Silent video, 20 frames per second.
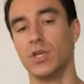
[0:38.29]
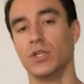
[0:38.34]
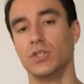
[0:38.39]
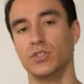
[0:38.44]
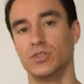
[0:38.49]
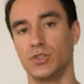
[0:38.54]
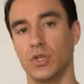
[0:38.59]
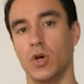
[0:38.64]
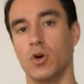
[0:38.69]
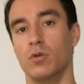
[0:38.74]

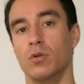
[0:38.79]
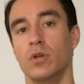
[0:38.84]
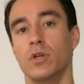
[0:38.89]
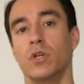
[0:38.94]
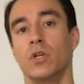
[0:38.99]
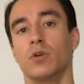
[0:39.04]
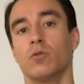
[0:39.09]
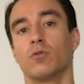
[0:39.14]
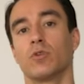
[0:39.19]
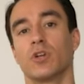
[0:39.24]
So,
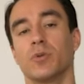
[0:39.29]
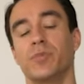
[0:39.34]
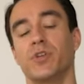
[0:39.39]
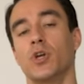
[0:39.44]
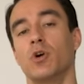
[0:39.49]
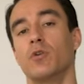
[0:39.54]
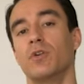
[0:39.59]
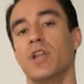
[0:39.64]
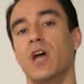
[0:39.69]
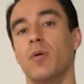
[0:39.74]
we're gonna be
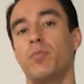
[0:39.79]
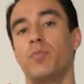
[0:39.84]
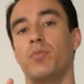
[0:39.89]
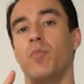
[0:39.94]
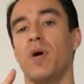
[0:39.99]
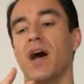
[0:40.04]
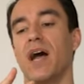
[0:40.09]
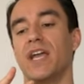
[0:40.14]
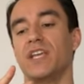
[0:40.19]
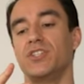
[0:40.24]
going up
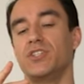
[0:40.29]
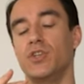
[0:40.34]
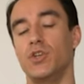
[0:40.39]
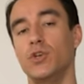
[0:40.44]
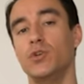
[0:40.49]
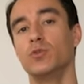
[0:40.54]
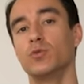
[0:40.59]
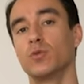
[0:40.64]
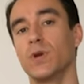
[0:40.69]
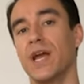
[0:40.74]
by
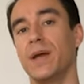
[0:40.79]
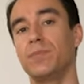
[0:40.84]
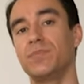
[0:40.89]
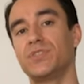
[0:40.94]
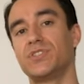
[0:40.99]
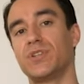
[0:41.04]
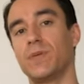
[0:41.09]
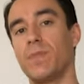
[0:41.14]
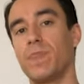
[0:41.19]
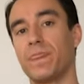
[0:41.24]
two
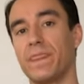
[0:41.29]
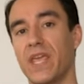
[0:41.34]
reps